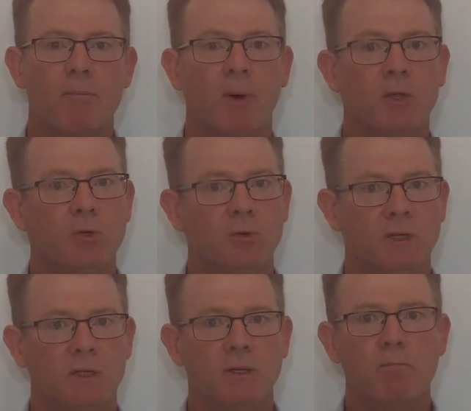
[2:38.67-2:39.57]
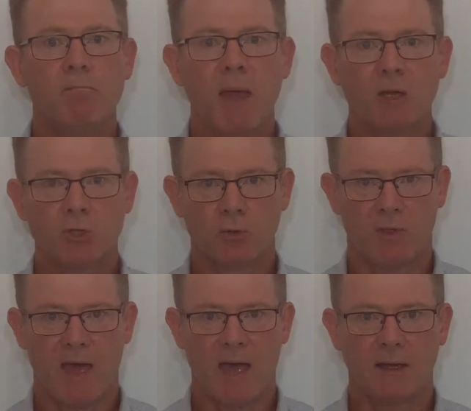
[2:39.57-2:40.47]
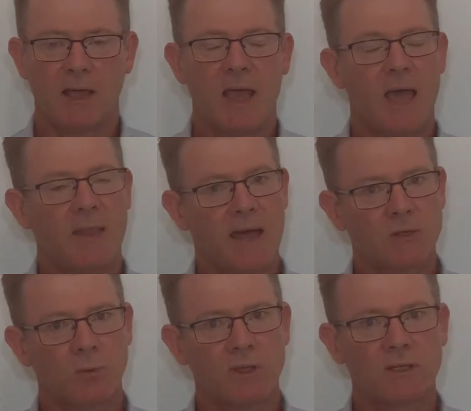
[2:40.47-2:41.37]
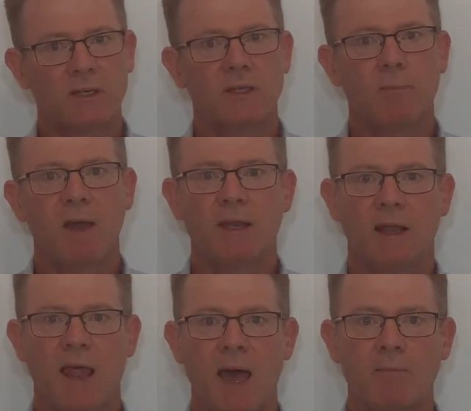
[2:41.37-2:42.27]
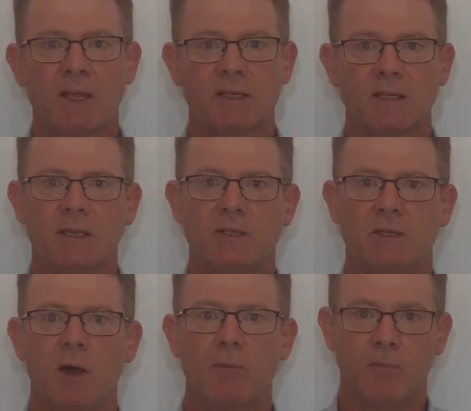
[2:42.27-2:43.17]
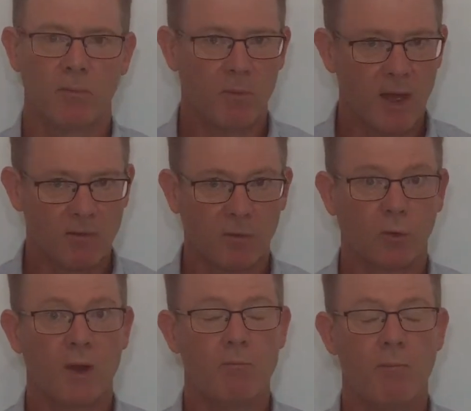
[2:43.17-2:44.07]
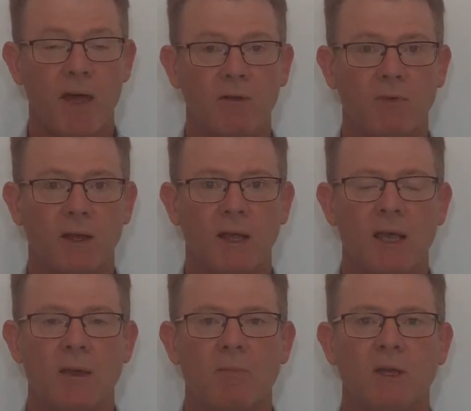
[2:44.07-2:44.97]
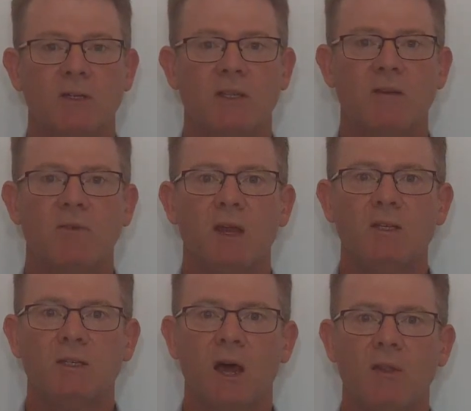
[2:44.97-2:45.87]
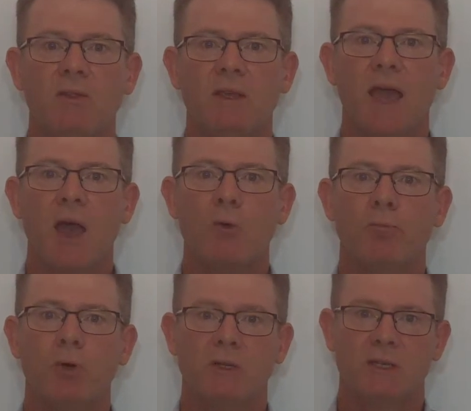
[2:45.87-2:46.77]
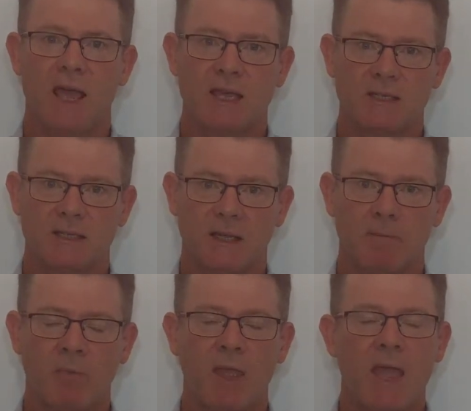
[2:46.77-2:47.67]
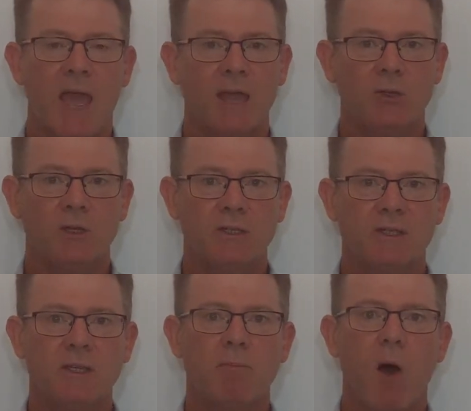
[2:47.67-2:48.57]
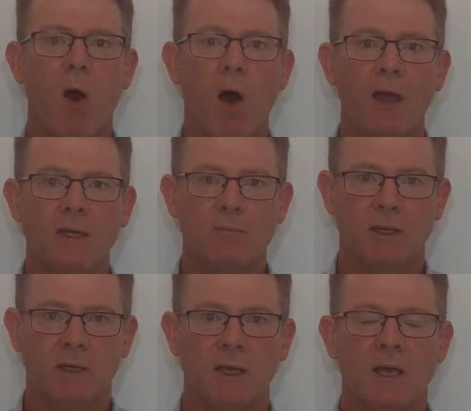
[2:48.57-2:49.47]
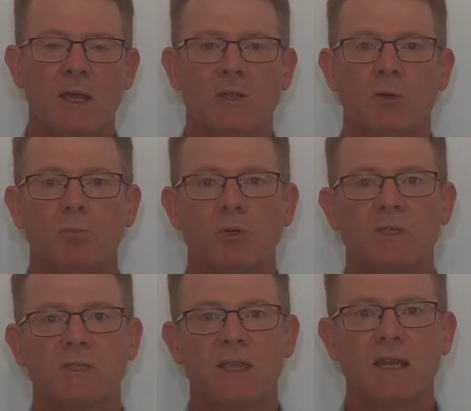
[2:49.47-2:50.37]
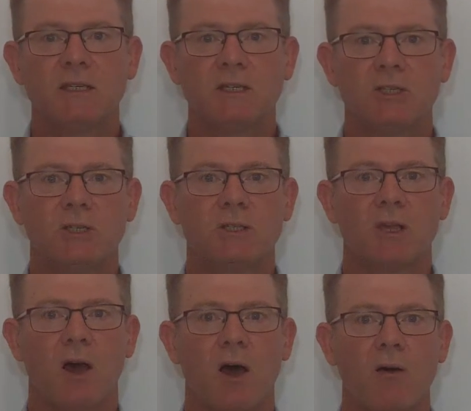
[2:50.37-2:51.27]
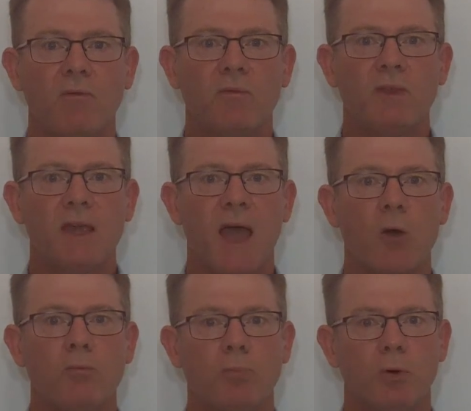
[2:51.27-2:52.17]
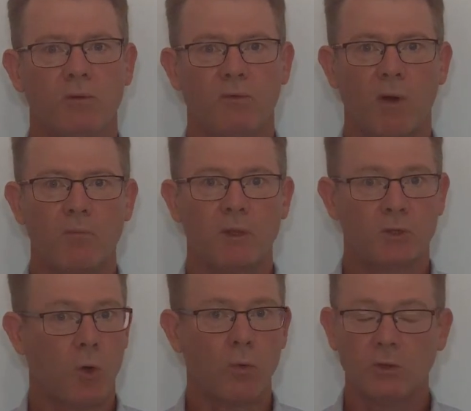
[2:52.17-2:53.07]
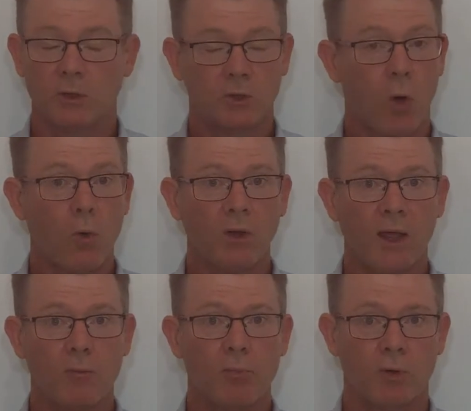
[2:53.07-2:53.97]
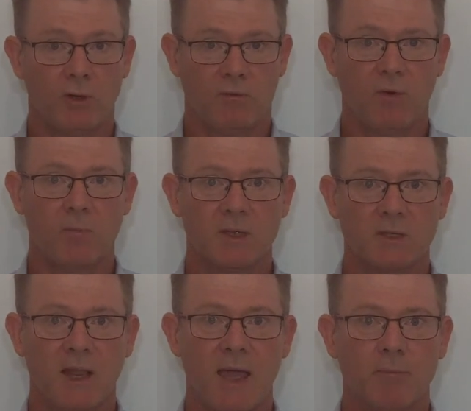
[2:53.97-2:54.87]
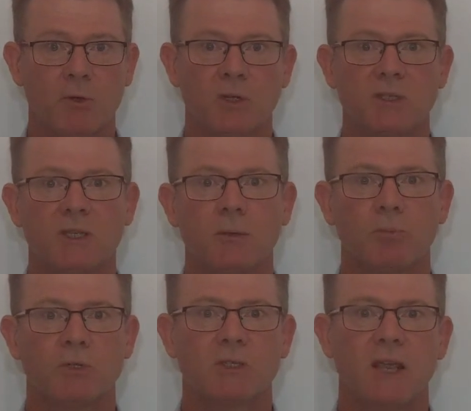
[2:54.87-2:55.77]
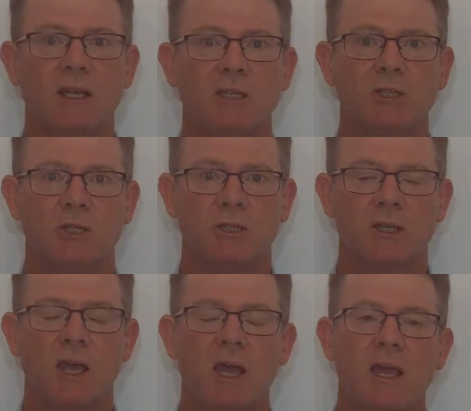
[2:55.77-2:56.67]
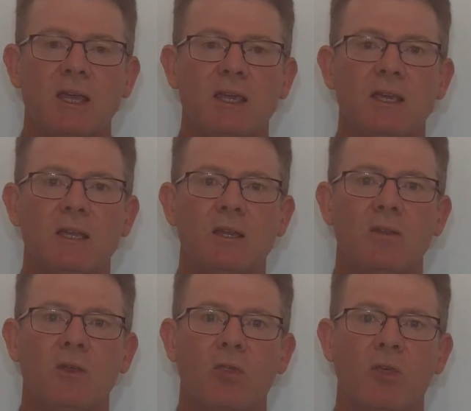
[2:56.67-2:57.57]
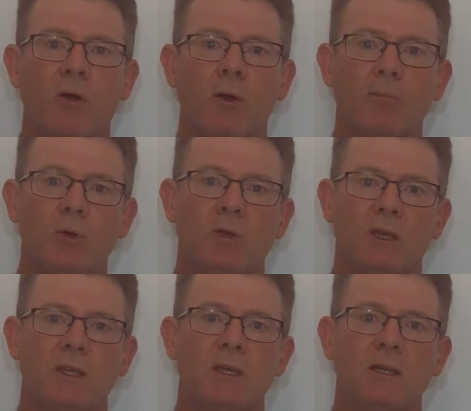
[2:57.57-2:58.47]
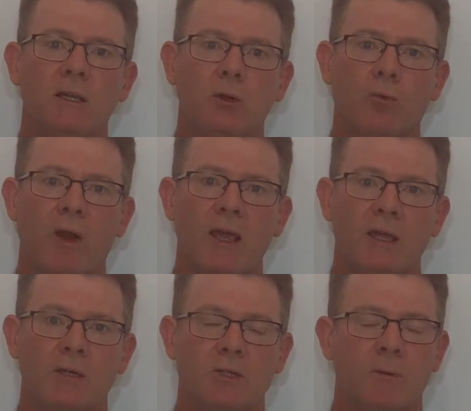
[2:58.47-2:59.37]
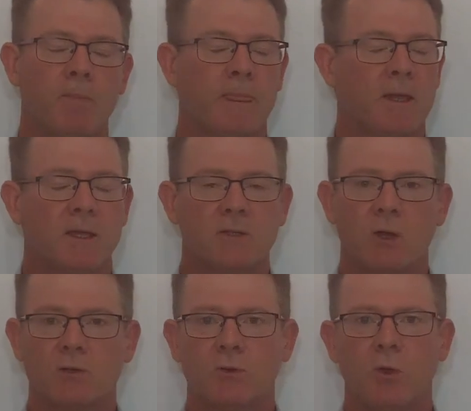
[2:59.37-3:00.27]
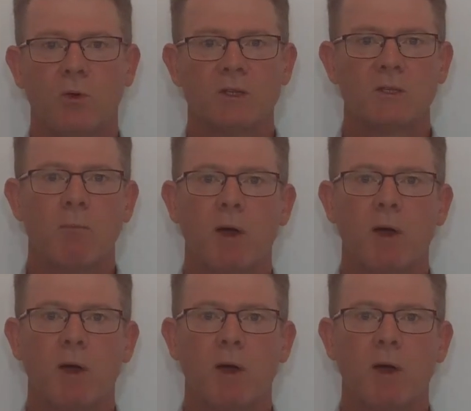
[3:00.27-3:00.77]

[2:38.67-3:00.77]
but you need to measure that. And that's where this independent lab testing has come of a great benefit because they've done the output testing. And you can see behind me the percentages of the output from the total output from this lamp. You can see the percentages in the therapeutic healing range. It's also known as the